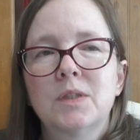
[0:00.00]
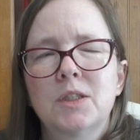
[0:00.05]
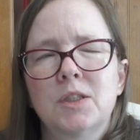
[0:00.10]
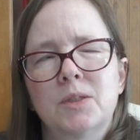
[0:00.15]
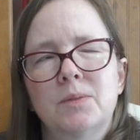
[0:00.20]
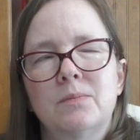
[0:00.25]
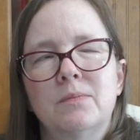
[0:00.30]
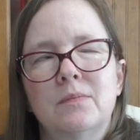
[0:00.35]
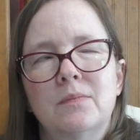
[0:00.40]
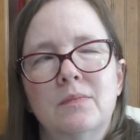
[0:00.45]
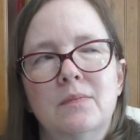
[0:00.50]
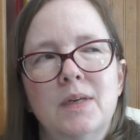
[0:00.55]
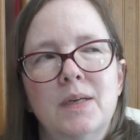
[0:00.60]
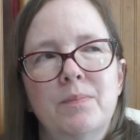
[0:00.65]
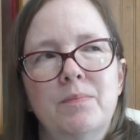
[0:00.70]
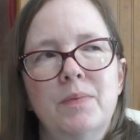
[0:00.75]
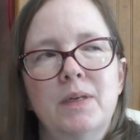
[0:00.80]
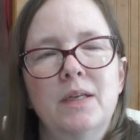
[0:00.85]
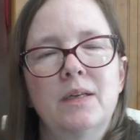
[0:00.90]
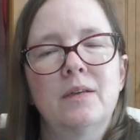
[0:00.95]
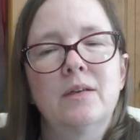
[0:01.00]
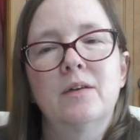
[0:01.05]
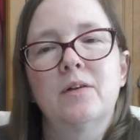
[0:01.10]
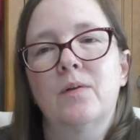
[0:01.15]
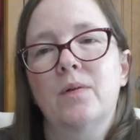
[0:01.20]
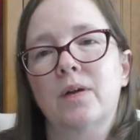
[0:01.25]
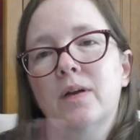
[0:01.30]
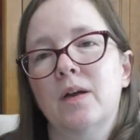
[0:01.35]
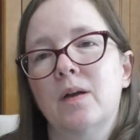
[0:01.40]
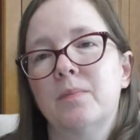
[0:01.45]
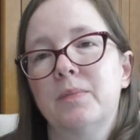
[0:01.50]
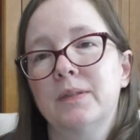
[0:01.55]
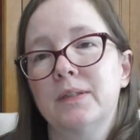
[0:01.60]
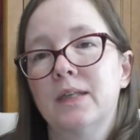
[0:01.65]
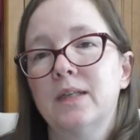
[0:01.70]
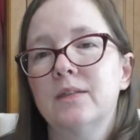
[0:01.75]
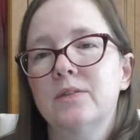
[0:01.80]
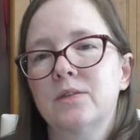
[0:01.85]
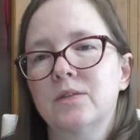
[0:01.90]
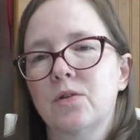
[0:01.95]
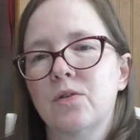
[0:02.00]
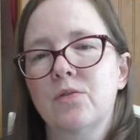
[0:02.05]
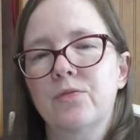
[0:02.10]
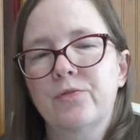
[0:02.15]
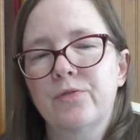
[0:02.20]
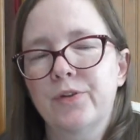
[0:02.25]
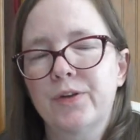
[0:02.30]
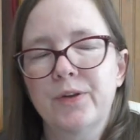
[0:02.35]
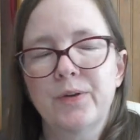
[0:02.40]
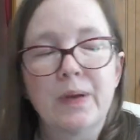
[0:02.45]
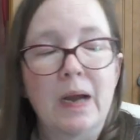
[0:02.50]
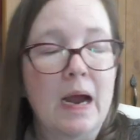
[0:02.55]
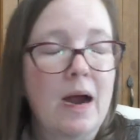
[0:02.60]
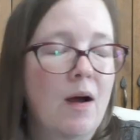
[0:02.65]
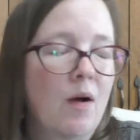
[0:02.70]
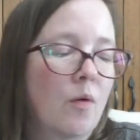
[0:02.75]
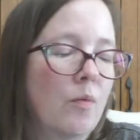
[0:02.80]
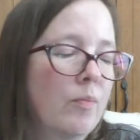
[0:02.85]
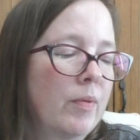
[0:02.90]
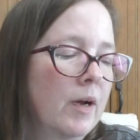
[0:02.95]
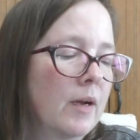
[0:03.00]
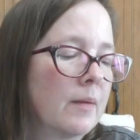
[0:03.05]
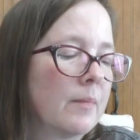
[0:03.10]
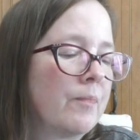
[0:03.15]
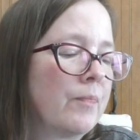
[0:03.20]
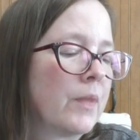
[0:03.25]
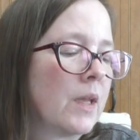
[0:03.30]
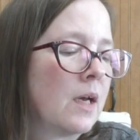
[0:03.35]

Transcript: which might be, you know, a couple days ago for you now, but